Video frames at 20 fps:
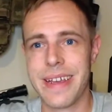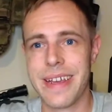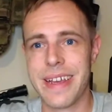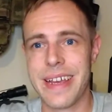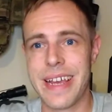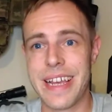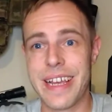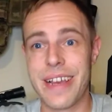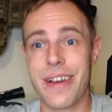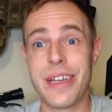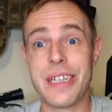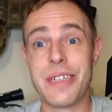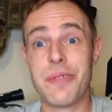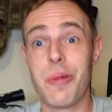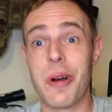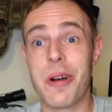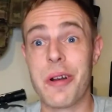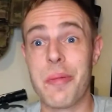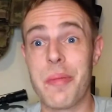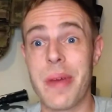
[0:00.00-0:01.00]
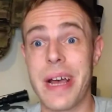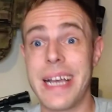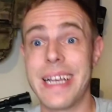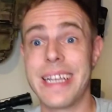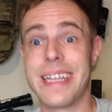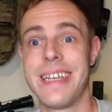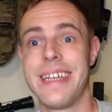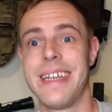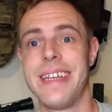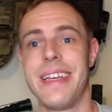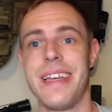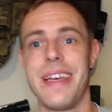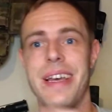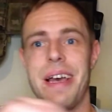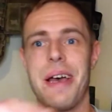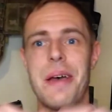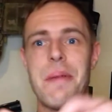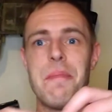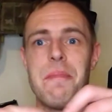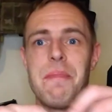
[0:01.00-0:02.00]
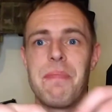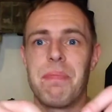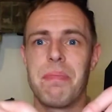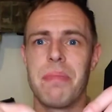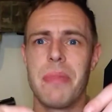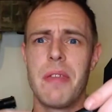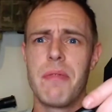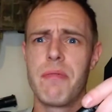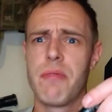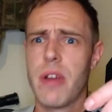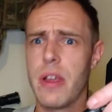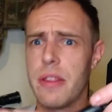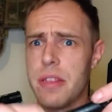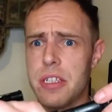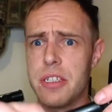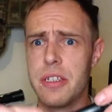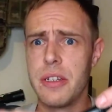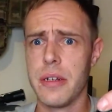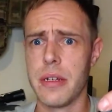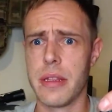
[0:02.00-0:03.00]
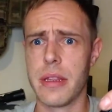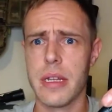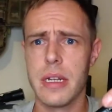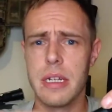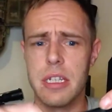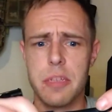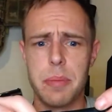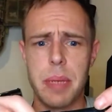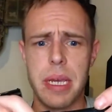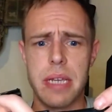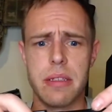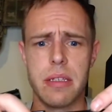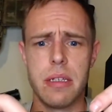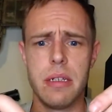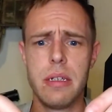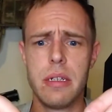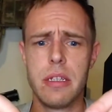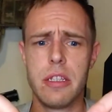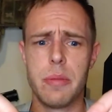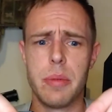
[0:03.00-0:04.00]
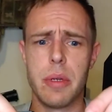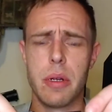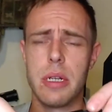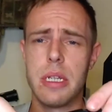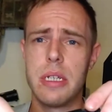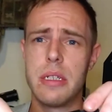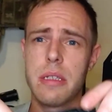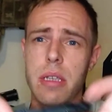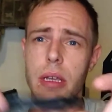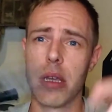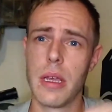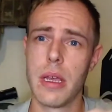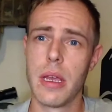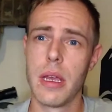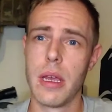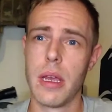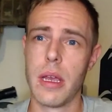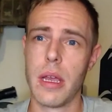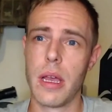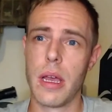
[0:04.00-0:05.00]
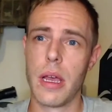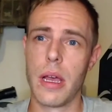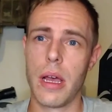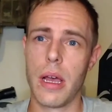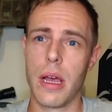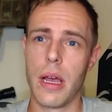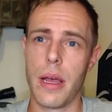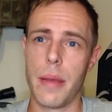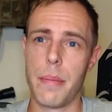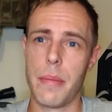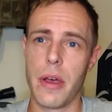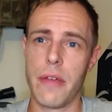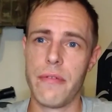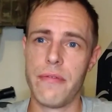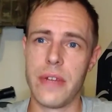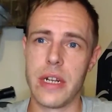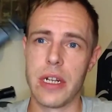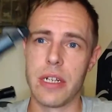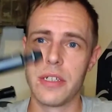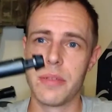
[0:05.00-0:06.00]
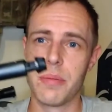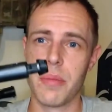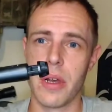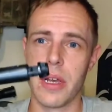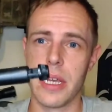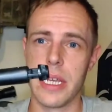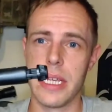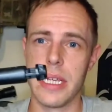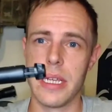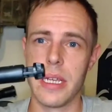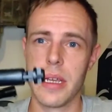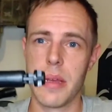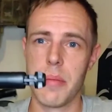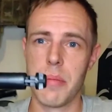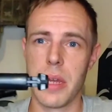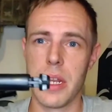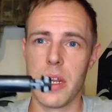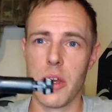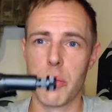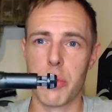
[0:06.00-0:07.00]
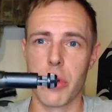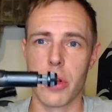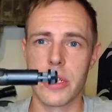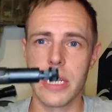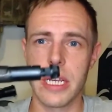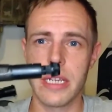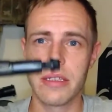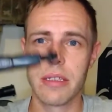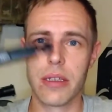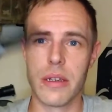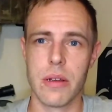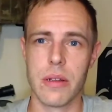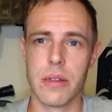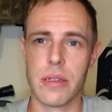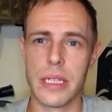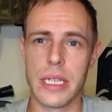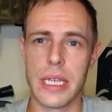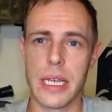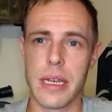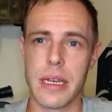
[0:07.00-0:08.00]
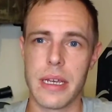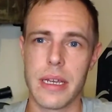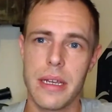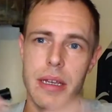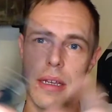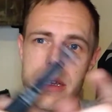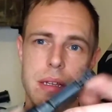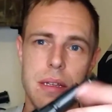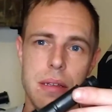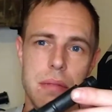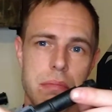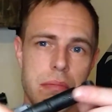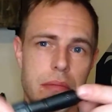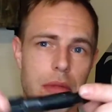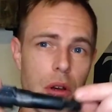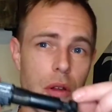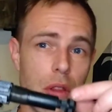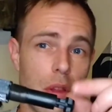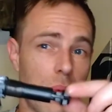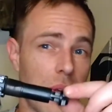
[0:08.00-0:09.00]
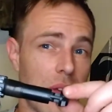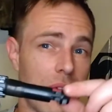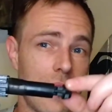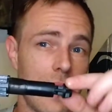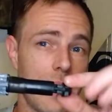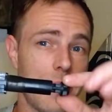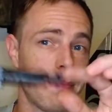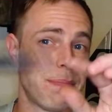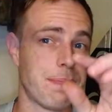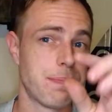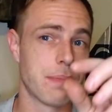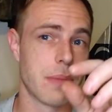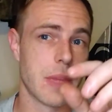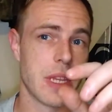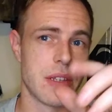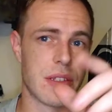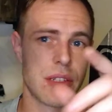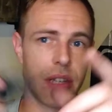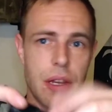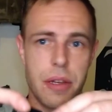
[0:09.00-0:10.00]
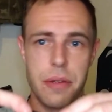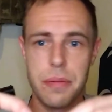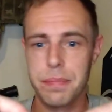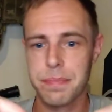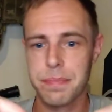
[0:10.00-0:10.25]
Hey guys, welcome back. Rather sooner than expected, to be honest. I finished my little project on the buffer, so